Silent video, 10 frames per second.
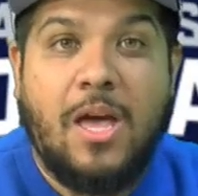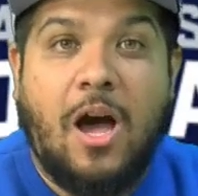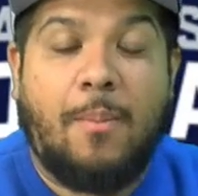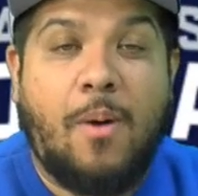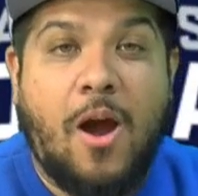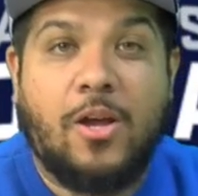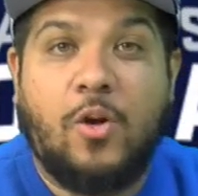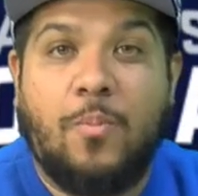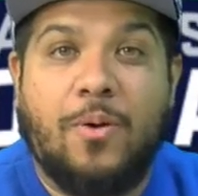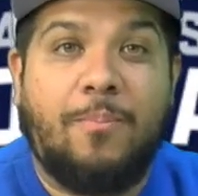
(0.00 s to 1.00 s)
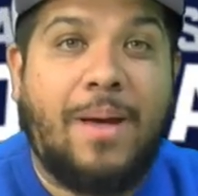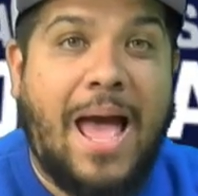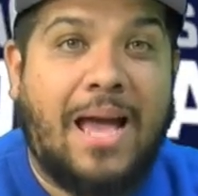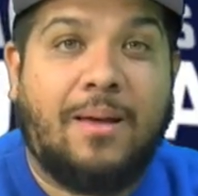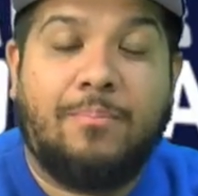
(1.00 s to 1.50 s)
Amari Cooper
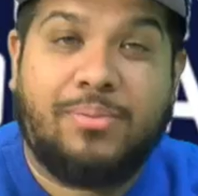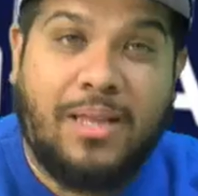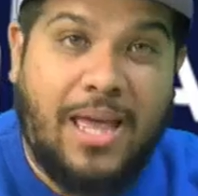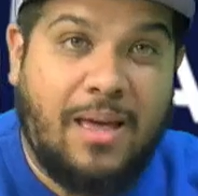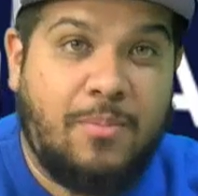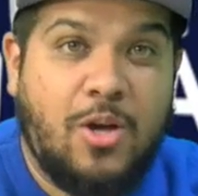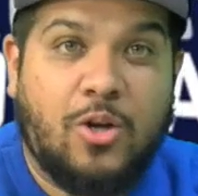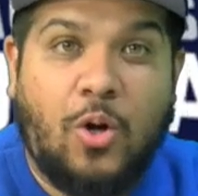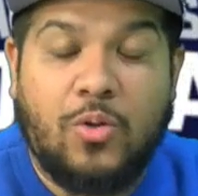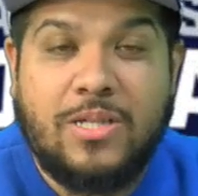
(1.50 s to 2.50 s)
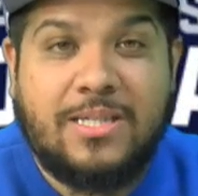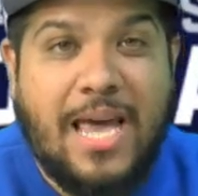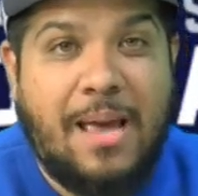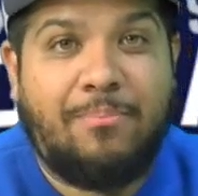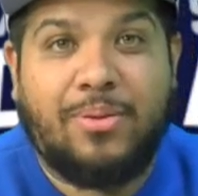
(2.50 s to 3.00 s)
back. Play him. Golden
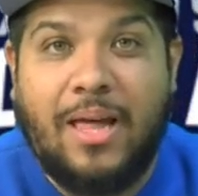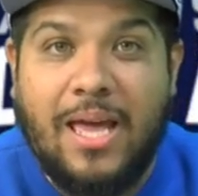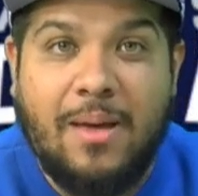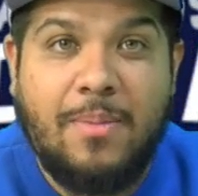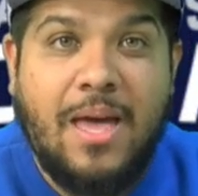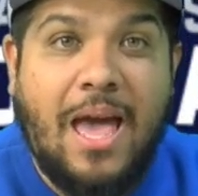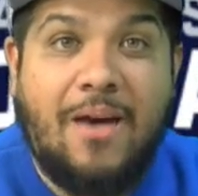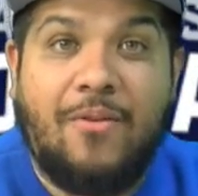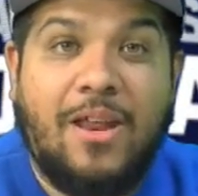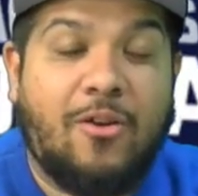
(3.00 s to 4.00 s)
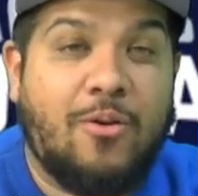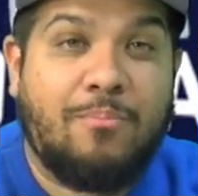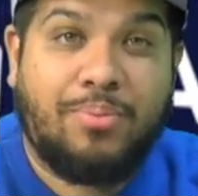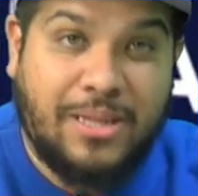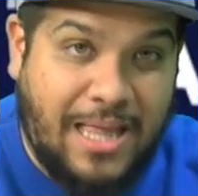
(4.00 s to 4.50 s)
Tate, play him. Evan
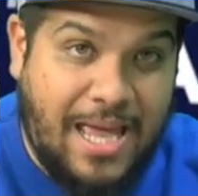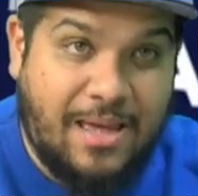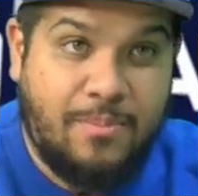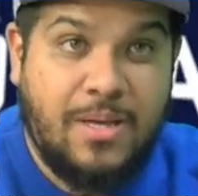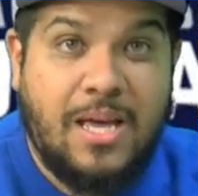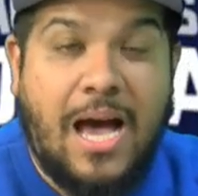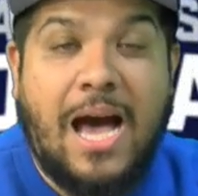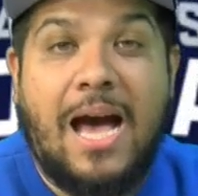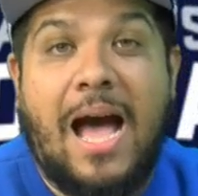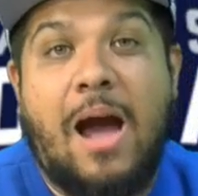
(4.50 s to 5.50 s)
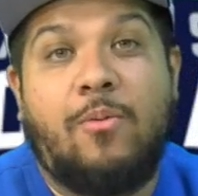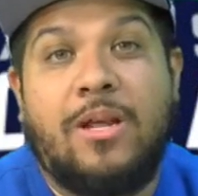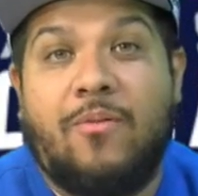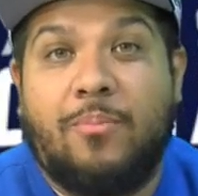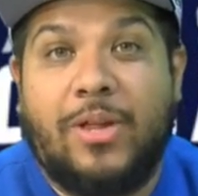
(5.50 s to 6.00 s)
Ingram, play him. I would
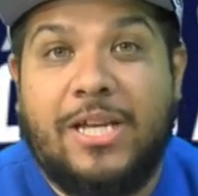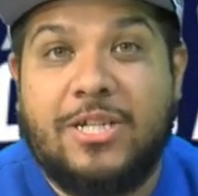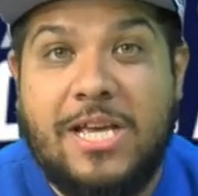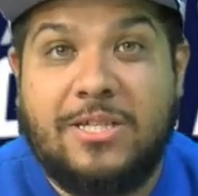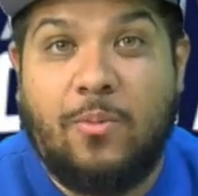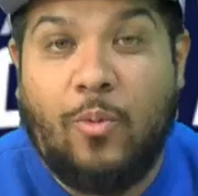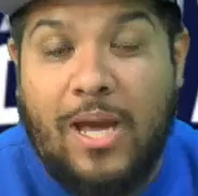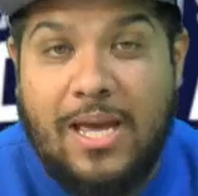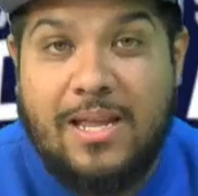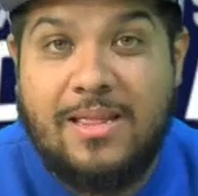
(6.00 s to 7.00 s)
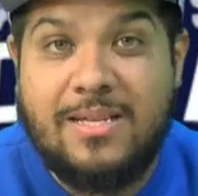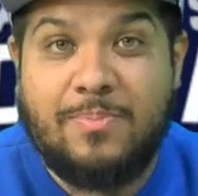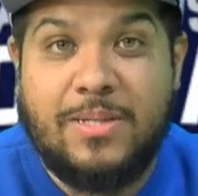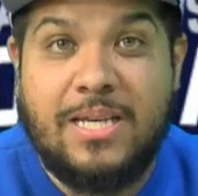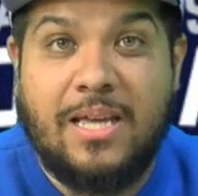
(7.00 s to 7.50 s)
even play Jason Witten in this
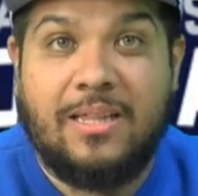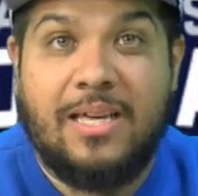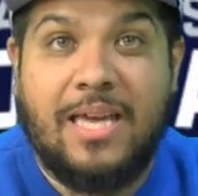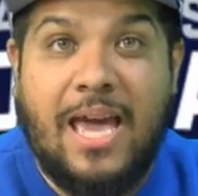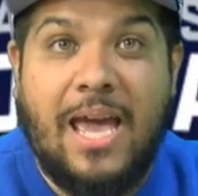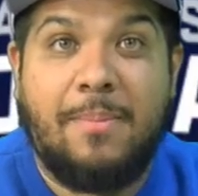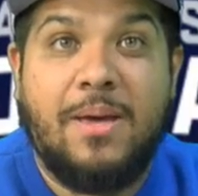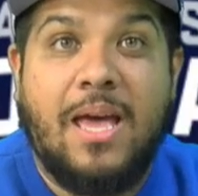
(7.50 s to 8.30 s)
particular game.